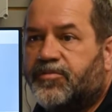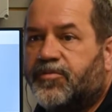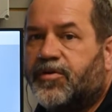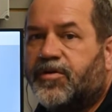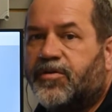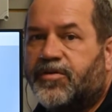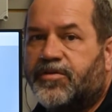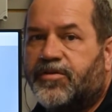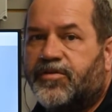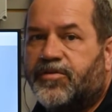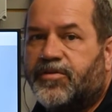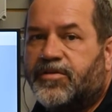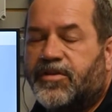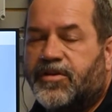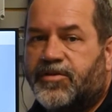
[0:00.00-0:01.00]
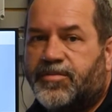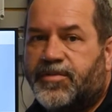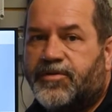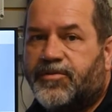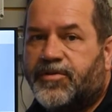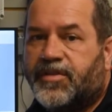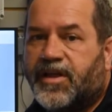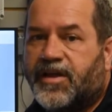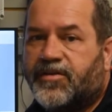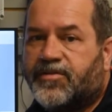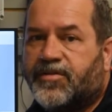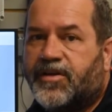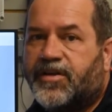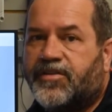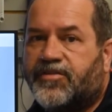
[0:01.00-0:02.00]
We're going to do a little bit with ladder
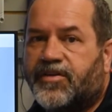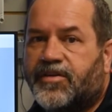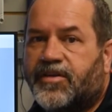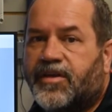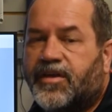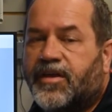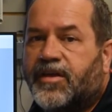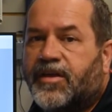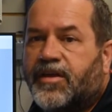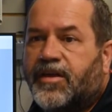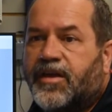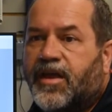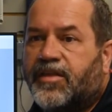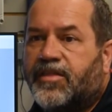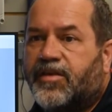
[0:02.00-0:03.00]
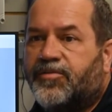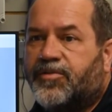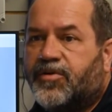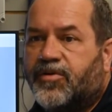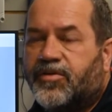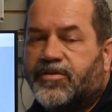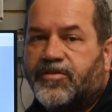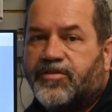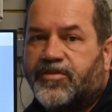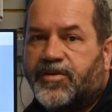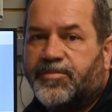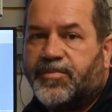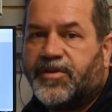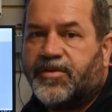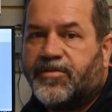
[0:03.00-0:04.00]
logic, and then we're going to
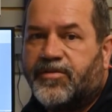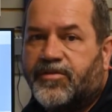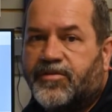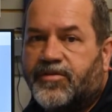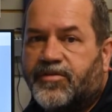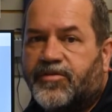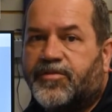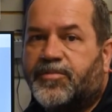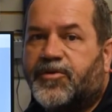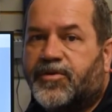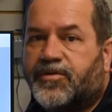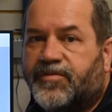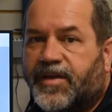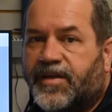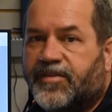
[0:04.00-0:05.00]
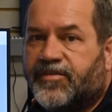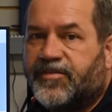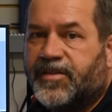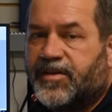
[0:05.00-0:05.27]
jump into some more advanced